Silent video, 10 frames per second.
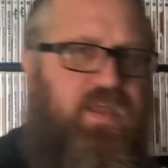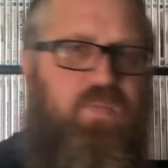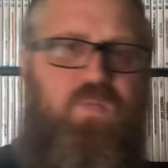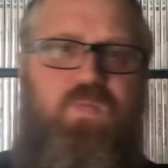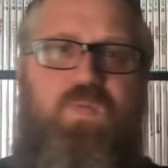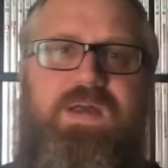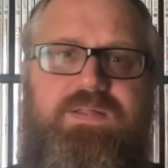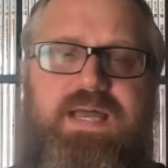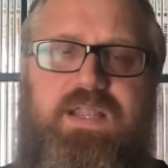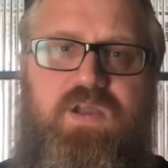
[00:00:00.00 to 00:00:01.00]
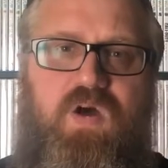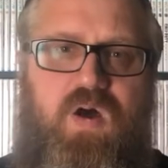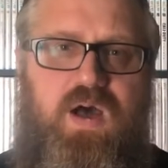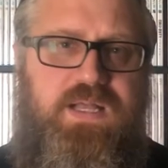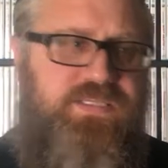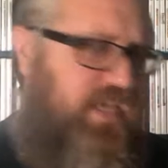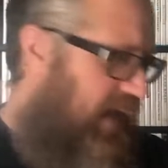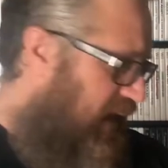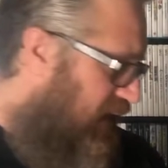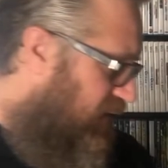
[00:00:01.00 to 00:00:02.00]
wheeled out a cart, and